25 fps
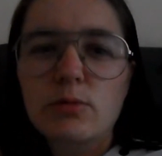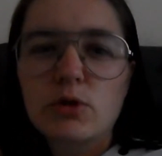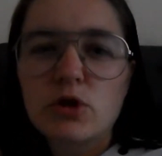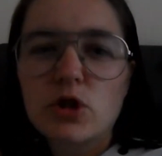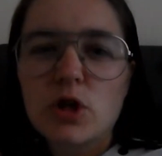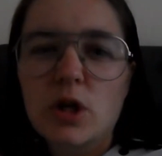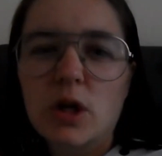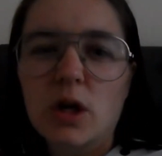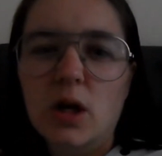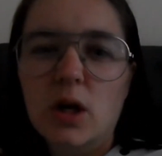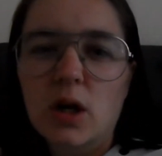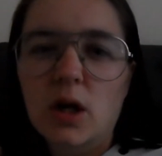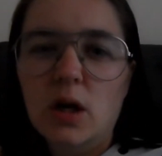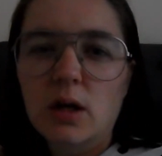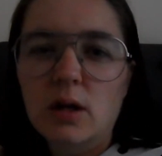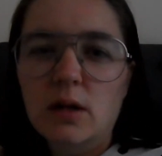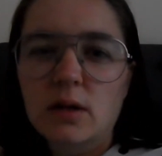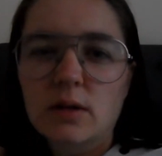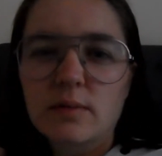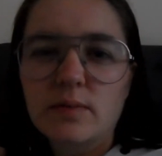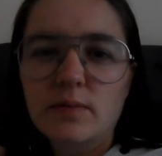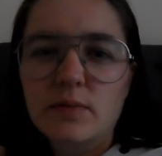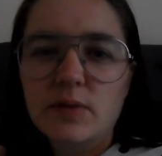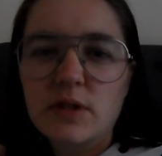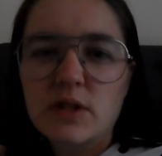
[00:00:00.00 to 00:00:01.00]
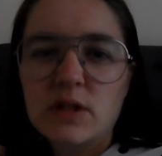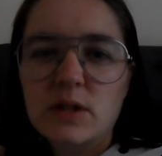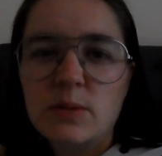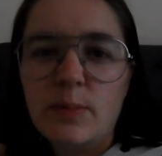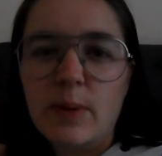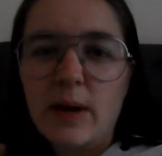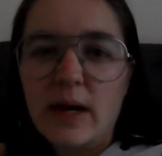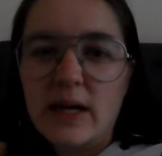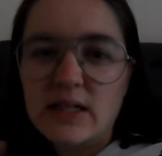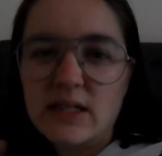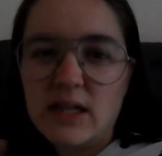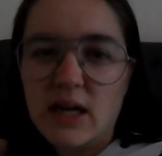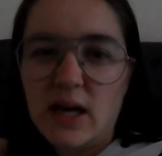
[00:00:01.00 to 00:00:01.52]
I'm just gonna
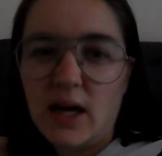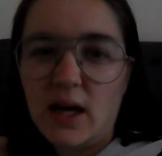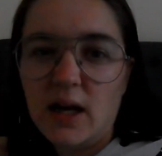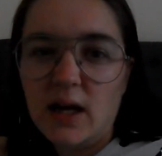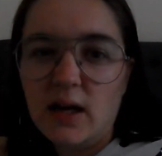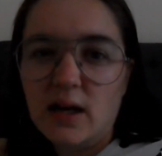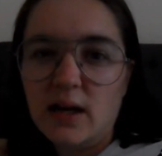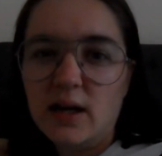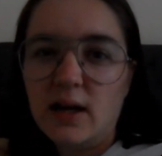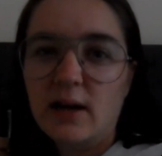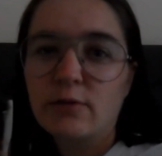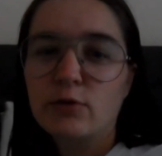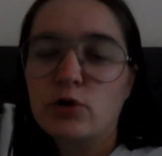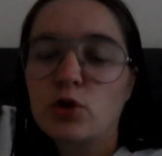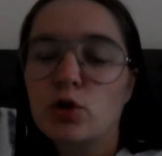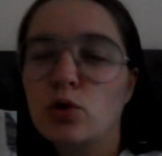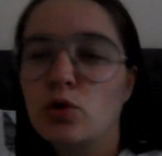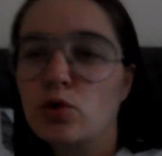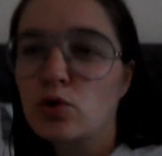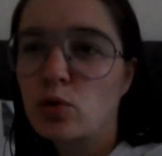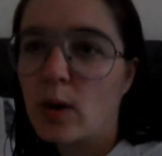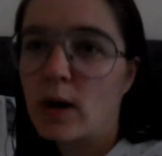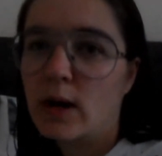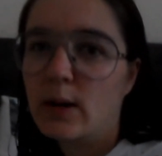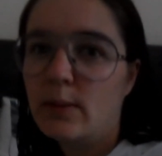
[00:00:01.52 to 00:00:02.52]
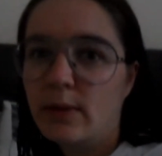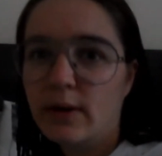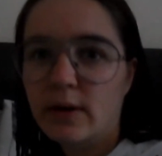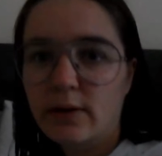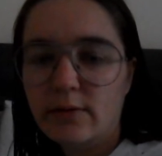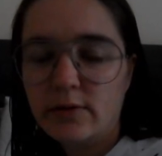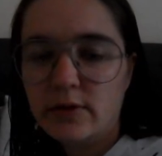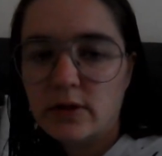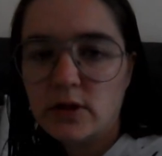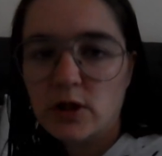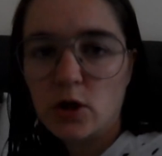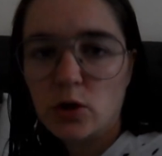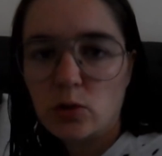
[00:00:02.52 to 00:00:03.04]
split it and have 2
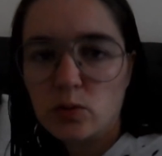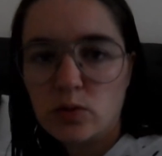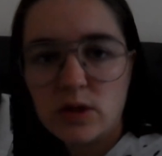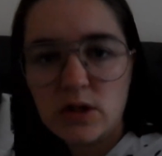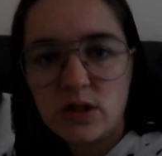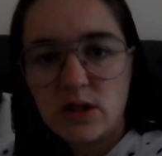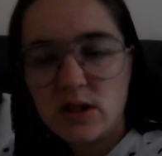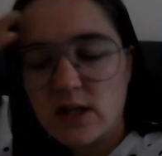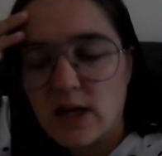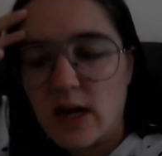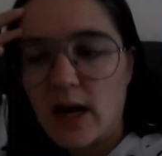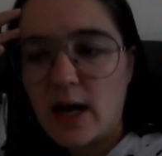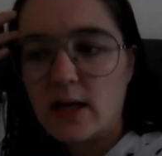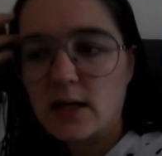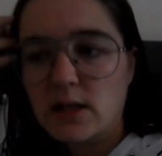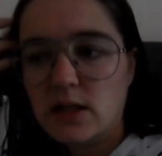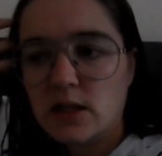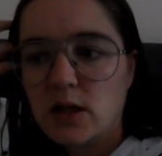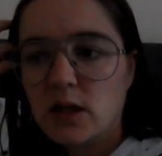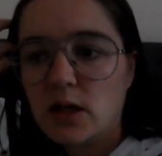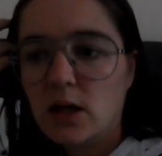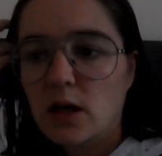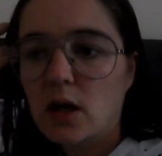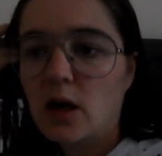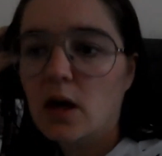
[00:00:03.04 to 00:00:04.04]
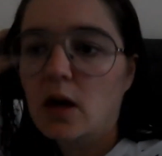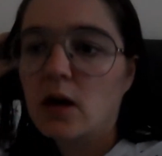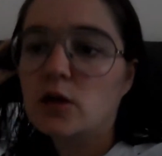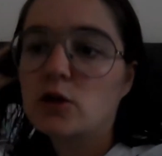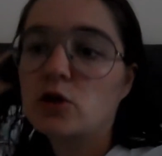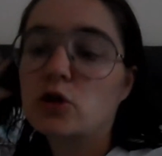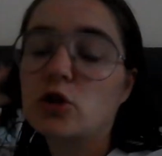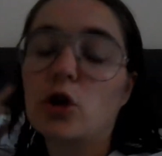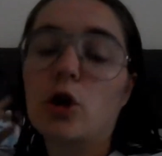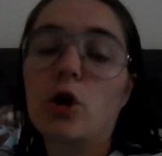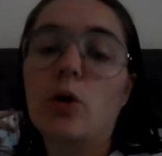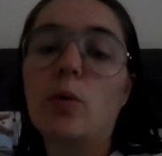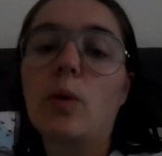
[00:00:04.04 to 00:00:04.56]
20-minute videos instead.
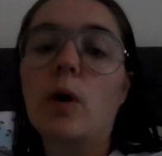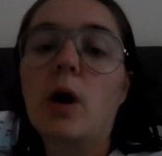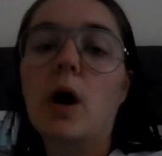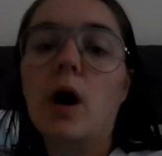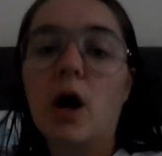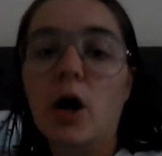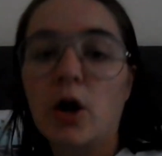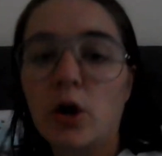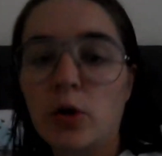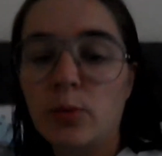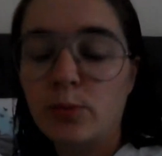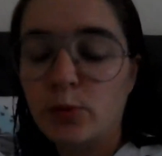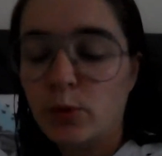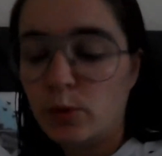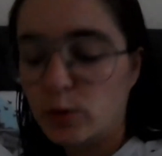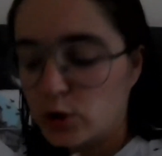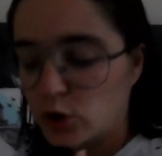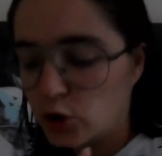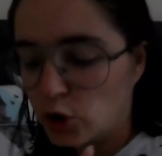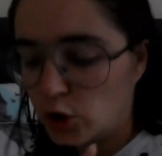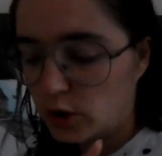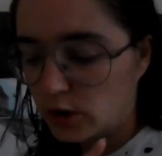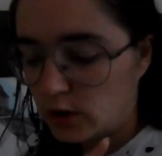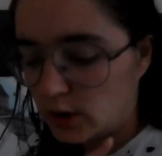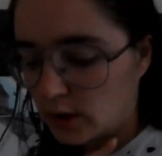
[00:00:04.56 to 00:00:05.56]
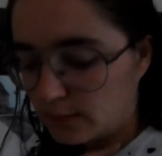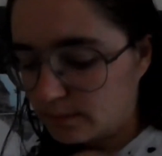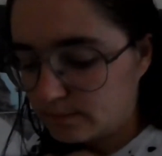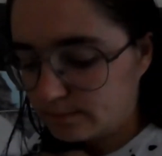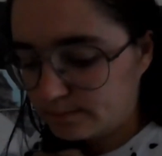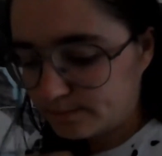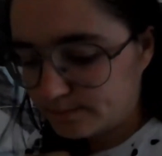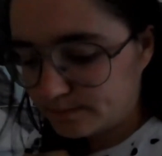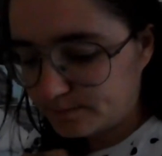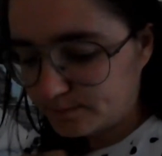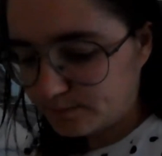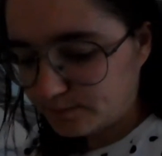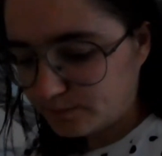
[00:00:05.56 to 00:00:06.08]
So I hope you enjoyed
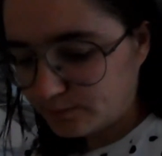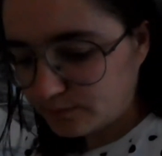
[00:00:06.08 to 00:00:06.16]
them.